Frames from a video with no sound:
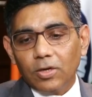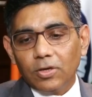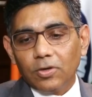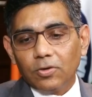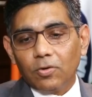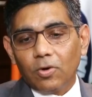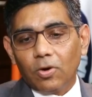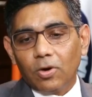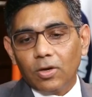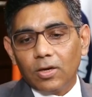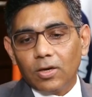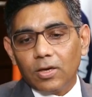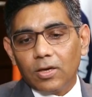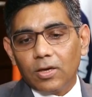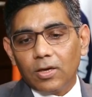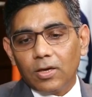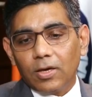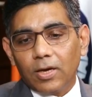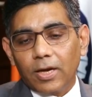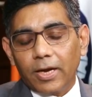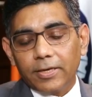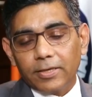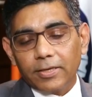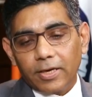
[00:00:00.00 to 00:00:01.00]
in all,
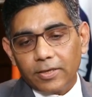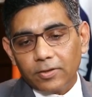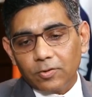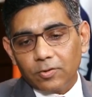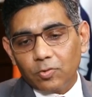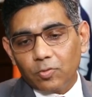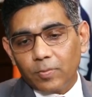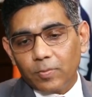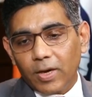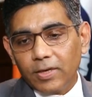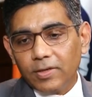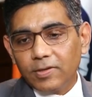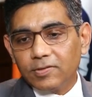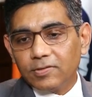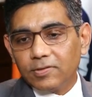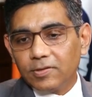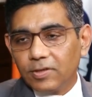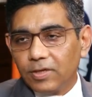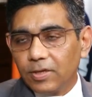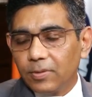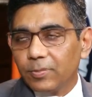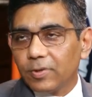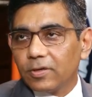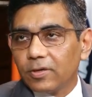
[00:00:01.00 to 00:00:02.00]
and Oman is
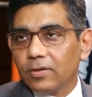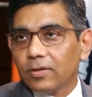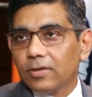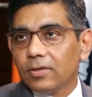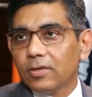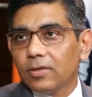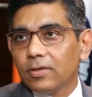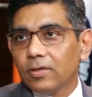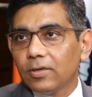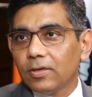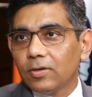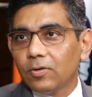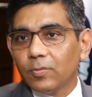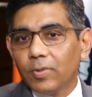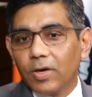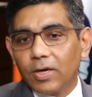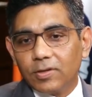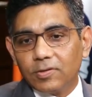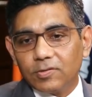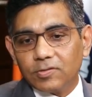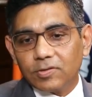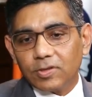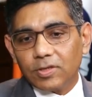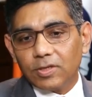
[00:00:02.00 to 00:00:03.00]
a neighbor.
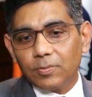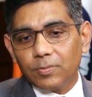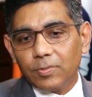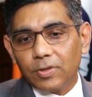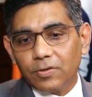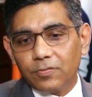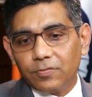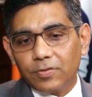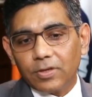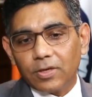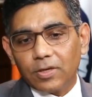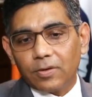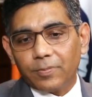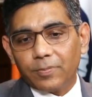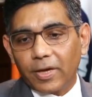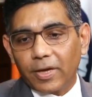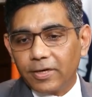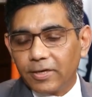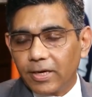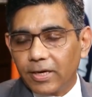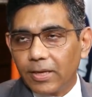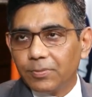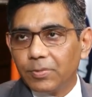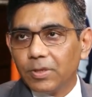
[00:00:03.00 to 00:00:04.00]
Oman is a neighbor. We are
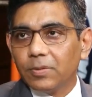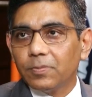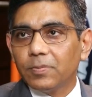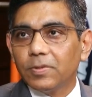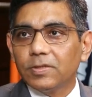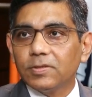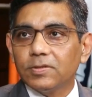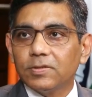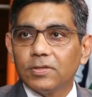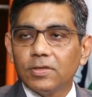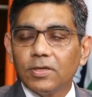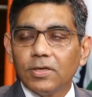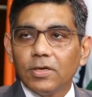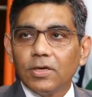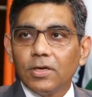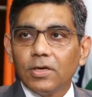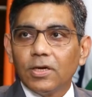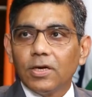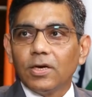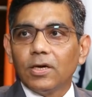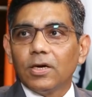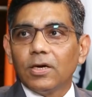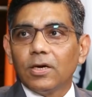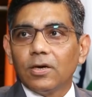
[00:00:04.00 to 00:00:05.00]
maritime neighbors.
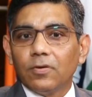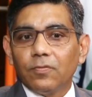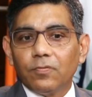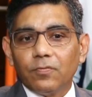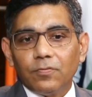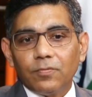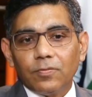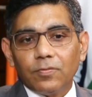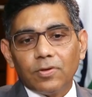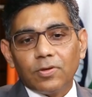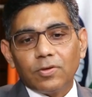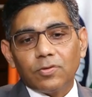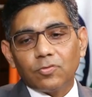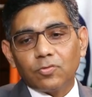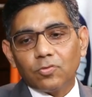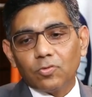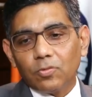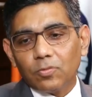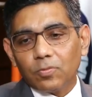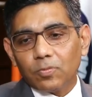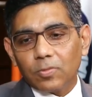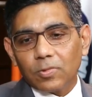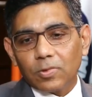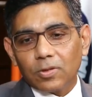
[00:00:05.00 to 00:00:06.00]

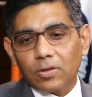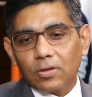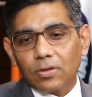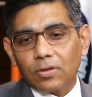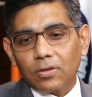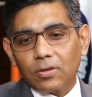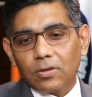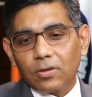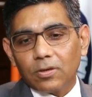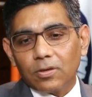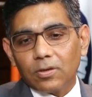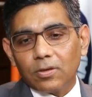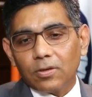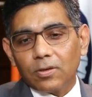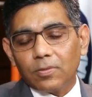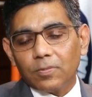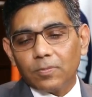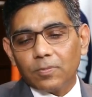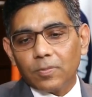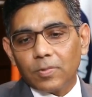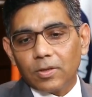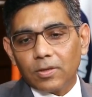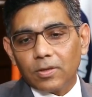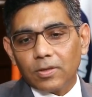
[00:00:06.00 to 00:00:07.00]

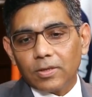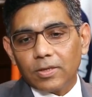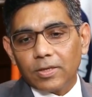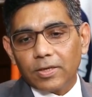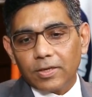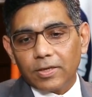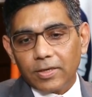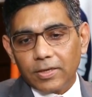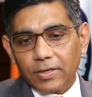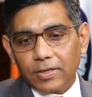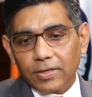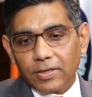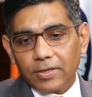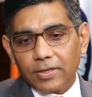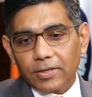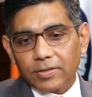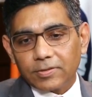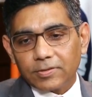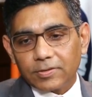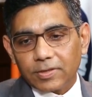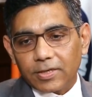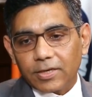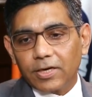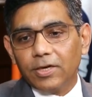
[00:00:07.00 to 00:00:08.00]
So
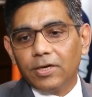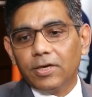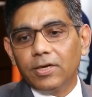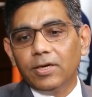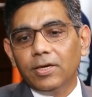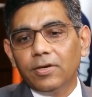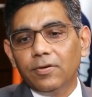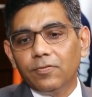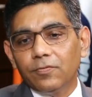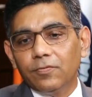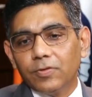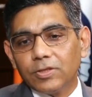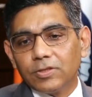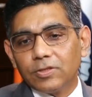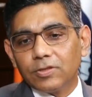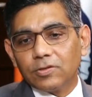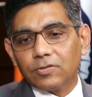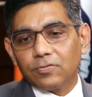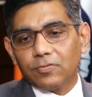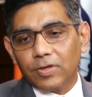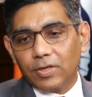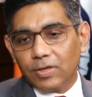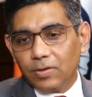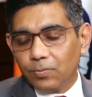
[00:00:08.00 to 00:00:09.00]
it's a country which
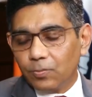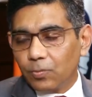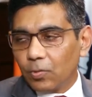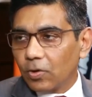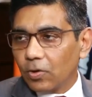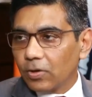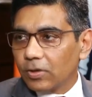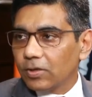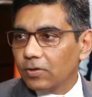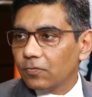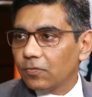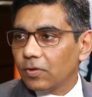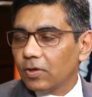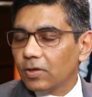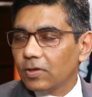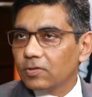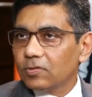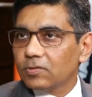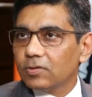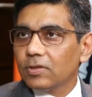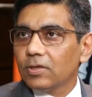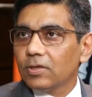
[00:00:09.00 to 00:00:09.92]
is very important for us.